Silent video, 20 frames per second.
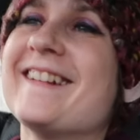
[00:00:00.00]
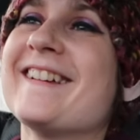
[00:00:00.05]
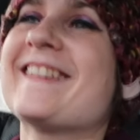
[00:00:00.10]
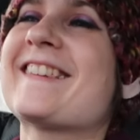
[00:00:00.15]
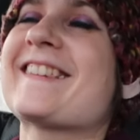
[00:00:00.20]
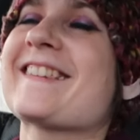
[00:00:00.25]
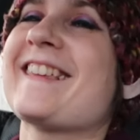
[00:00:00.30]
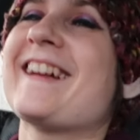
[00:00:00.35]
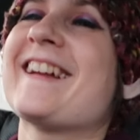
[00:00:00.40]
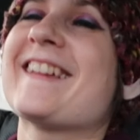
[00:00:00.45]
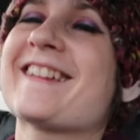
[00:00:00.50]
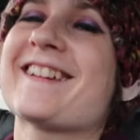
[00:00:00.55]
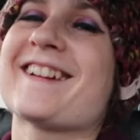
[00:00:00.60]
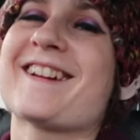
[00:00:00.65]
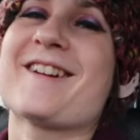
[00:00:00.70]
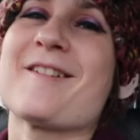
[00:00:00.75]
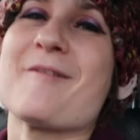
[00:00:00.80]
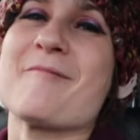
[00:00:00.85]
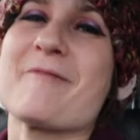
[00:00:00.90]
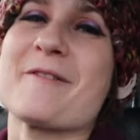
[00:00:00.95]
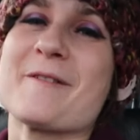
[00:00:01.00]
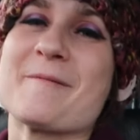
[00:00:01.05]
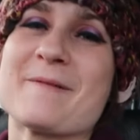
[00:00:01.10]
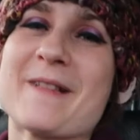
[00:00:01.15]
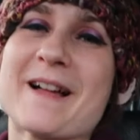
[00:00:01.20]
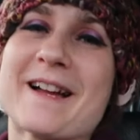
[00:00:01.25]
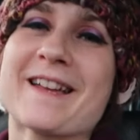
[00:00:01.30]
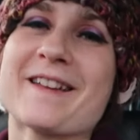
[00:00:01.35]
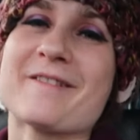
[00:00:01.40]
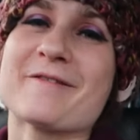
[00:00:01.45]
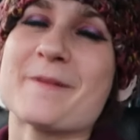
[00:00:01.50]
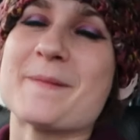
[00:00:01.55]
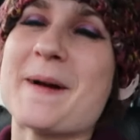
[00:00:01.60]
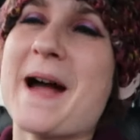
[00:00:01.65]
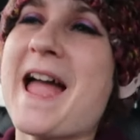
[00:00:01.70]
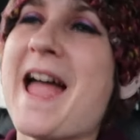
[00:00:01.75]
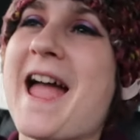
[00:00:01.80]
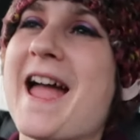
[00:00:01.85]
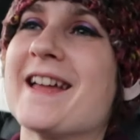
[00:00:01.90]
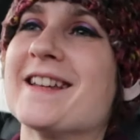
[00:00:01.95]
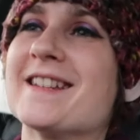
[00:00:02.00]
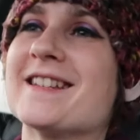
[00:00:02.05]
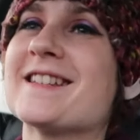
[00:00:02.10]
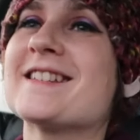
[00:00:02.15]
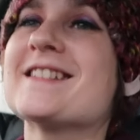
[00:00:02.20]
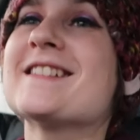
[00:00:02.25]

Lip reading: It's like a comfort blanket for my head.